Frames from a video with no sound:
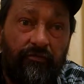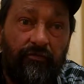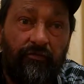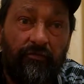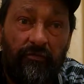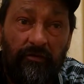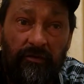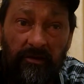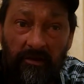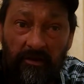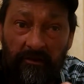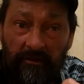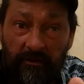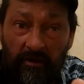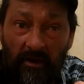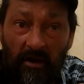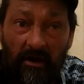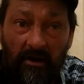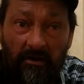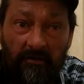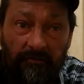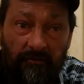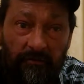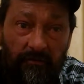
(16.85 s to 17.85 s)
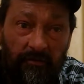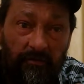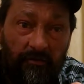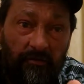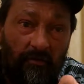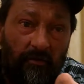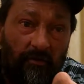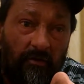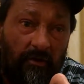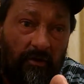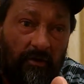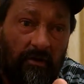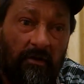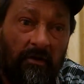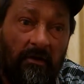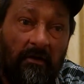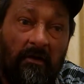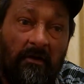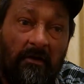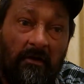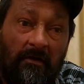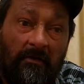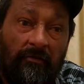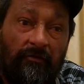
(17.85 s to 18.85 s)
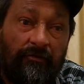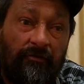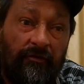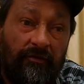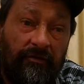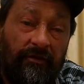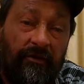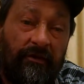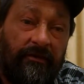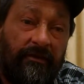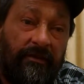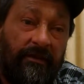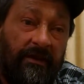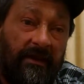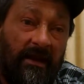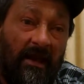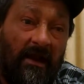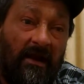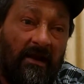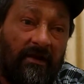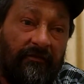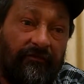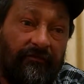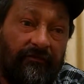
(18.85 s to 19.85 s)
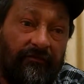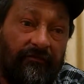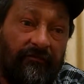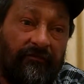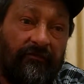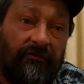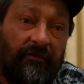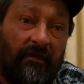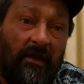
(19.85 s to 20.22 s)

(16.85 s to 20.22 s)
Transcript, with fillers: to the doctor or to the dialysis.